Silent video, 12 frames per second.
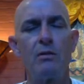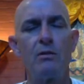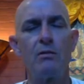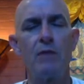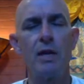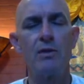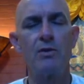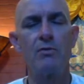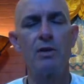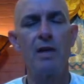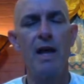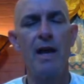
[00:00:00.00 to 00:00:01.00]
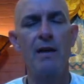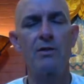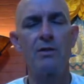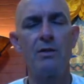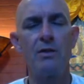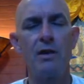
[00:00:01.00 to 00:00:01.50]
Rest relaxed
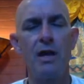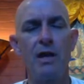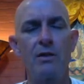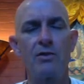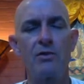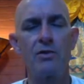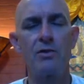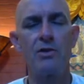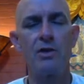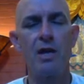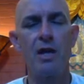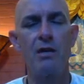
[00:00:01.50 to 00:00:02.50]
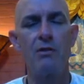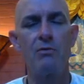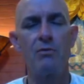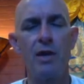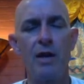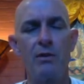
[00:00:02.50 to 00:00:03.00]
in the natural state
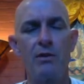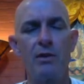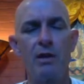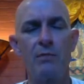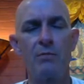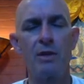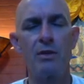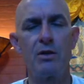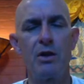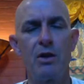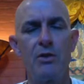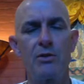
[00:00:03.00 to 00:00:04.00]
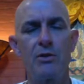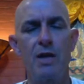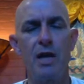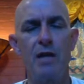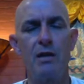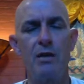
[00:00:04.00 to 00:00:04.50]
without attempting to alter
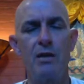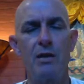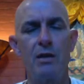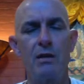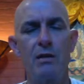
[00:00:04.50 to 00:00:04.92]
anything.